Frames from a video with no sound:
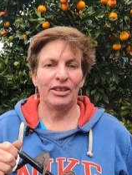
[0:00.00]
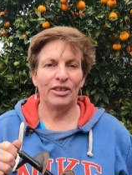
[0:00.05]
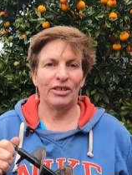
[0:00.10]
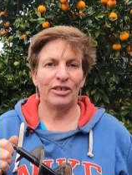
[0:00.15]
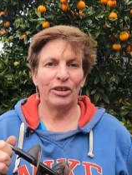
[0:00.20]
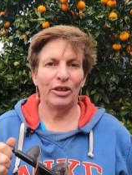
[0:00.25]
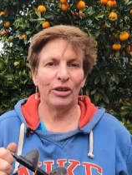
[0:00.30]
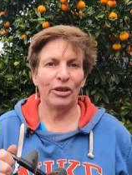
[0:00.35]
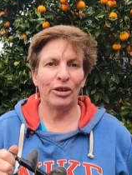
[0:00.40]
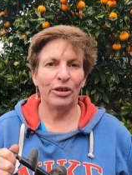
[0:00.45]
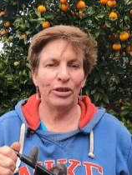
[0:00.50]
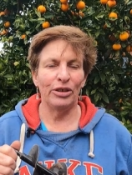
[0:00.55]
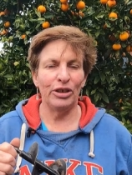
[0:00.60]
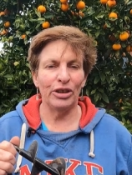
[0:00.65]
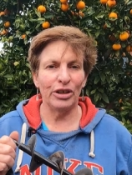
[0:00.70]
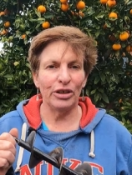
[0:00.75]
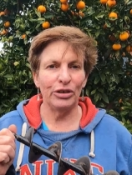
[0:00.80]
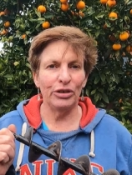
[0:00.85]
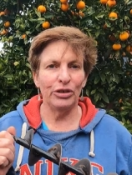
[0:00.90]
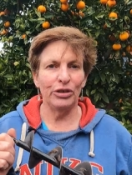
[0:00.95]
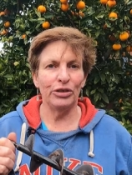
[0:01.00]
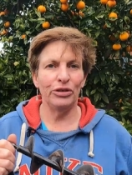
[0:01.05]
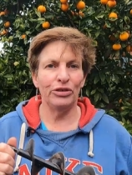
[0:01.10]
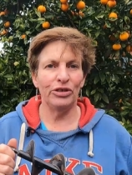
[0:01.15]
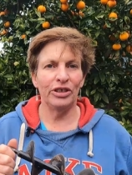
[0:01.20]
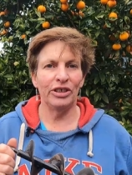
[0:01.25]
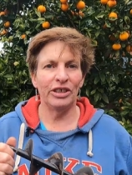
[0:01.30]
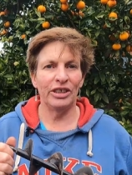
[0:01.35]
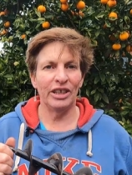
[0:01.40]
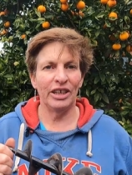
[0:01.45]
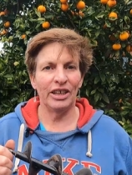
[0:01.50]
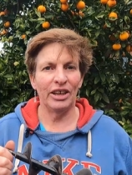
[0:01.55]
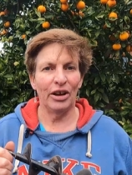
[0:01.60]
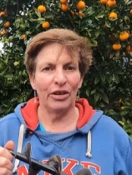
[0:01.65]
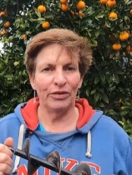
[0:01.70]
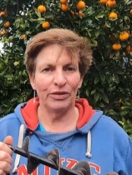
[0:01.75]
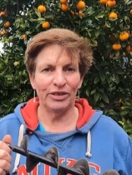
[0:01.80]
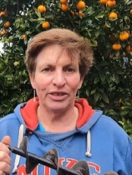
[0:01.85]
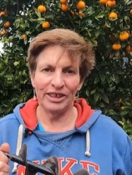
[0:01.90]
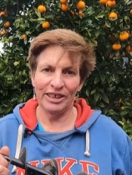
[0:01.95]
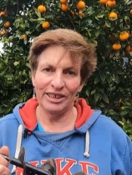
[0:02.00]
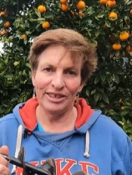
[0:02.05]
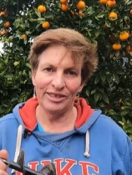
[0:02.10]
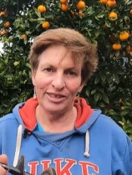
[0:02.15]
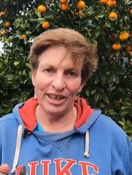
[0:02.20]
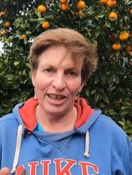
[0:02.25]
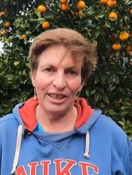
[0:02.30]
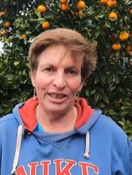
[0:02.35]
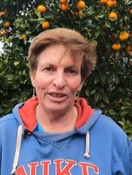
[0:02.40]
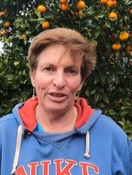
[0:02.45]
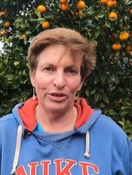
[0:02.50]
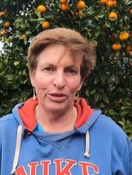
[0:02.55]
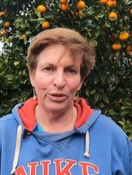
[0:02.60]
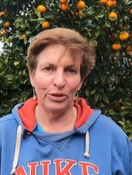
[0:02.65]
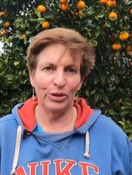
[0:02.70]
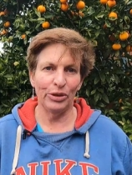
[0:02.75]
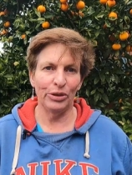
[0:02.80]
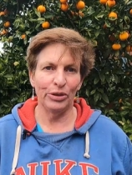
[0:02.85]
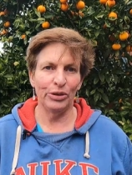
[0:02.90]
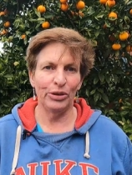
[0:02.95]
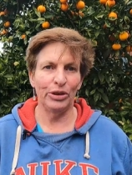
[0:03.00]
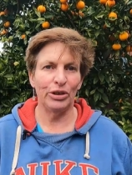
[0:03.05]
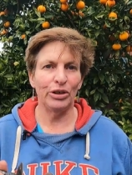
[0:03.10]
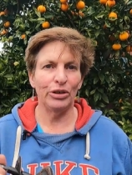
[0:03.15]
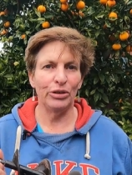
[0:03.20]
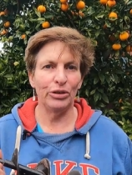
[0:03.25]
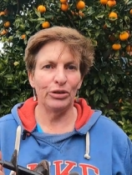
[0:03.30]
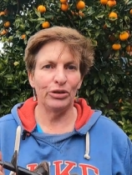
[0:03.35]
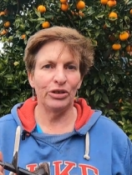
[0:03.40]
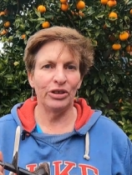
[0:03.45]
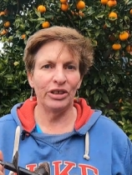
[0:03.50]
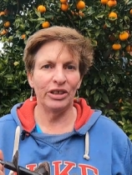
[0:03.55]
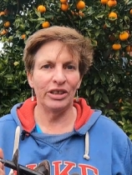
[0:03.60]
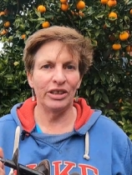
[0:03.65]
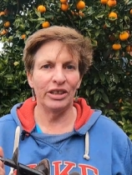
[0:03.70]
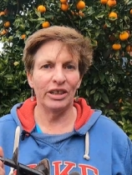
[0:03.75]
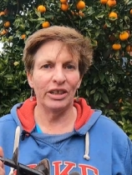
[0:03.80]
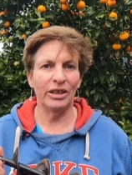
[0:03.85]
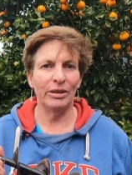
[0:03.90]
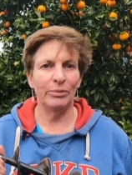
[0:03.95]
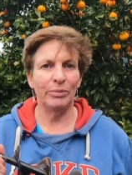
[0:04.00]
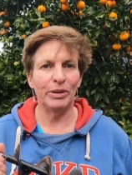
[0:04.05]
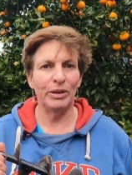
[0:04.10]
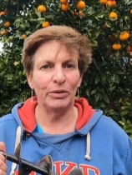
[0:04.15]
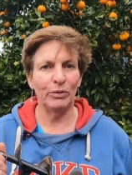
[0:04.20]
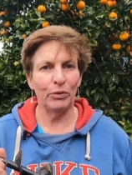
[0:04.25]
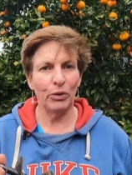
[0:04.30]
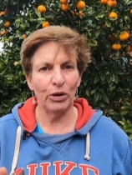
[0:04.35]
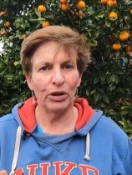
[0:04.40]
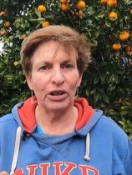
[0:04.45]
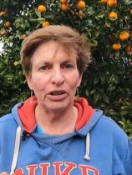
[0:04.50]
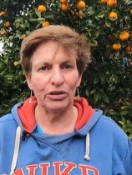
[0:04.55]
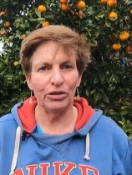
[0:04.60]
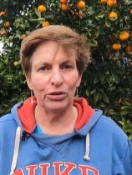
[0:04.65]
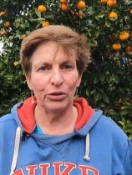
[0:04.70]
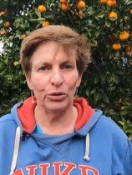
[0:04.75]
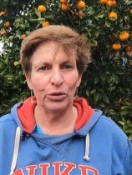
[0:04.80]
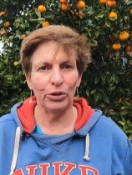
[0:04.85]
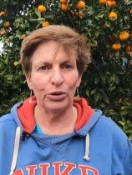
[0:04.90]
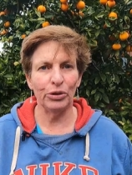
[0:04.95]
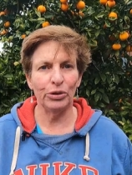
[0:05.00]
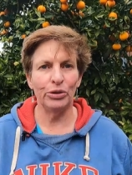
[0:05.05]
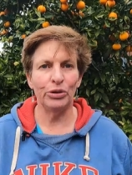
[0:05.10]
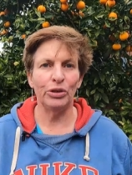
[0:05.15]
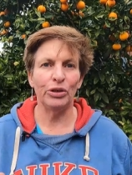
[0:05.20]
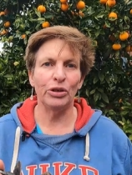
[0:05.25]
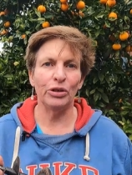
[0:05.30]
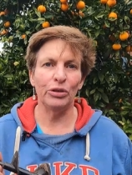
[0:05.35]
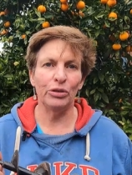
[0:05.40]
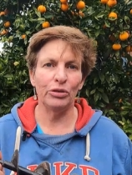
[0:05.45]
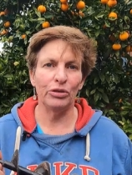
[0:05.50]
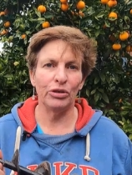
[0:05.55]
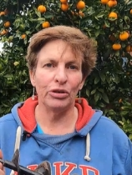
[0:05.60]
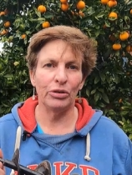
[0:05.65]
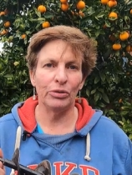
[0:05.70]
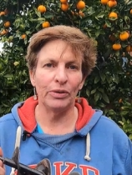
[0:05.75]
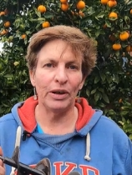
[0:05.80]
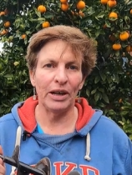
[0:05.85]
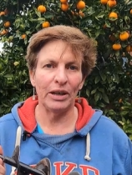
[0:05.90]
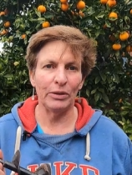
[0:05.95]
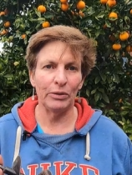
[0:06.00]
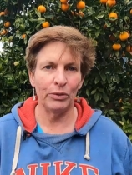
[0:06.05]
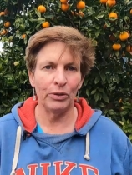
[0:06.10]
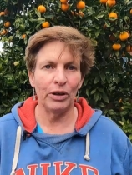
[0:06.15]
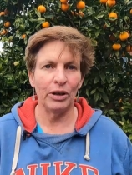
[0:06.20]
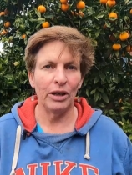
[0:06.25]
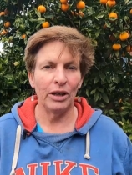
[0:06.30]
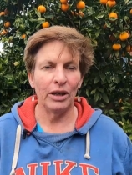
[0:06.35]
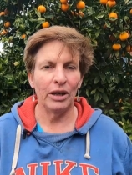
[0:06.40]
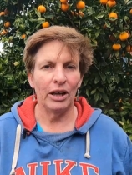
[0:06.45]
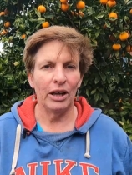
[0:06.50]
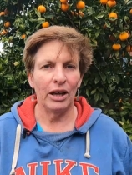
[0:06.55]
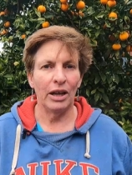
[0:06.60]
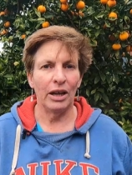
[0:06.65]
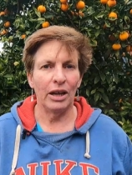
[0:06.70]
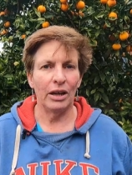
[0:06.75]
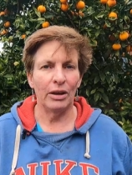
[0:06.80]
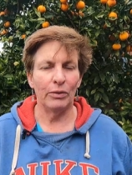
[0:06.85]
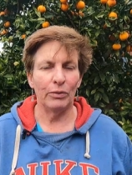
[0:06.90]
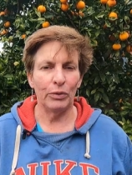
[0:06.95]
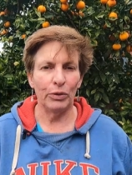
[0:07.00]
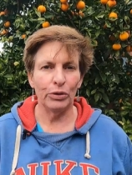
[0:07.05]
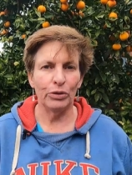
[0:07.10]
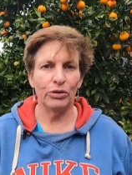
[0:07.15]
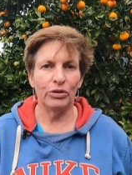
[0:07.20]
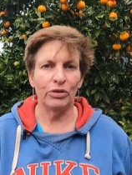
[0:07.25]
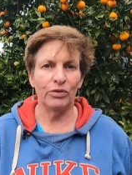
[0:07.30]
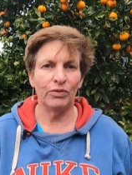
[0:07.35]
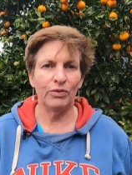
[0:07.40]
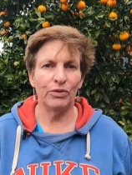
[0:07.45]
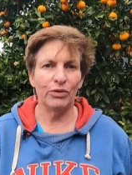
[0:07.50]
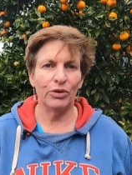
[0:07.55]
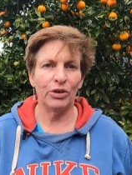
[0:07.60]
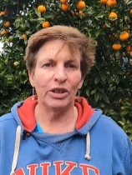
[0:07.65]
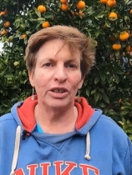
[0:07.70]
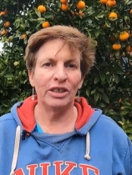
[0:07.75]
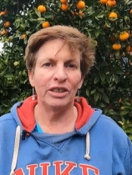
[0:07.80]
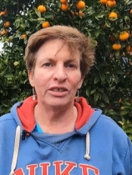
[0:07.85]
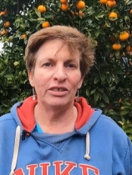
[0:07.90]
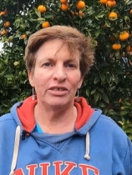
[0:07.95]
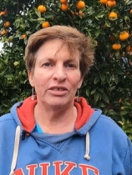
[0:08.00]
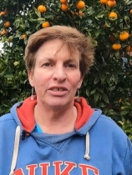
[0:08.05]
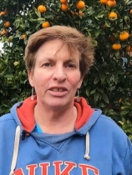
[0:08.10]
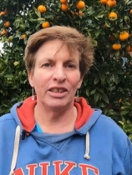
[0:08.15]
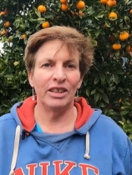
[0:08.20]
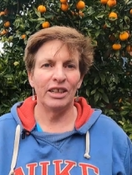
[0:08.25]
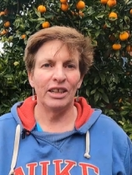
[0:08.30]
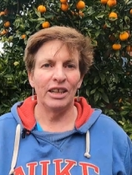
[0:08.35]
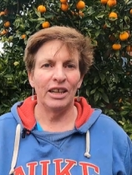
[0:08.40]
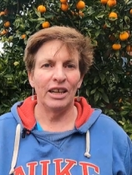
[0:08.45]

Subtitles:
So you can use it obviously in sandy soil, you can use it in a bit of rocky soil, you can use it around roots of trees.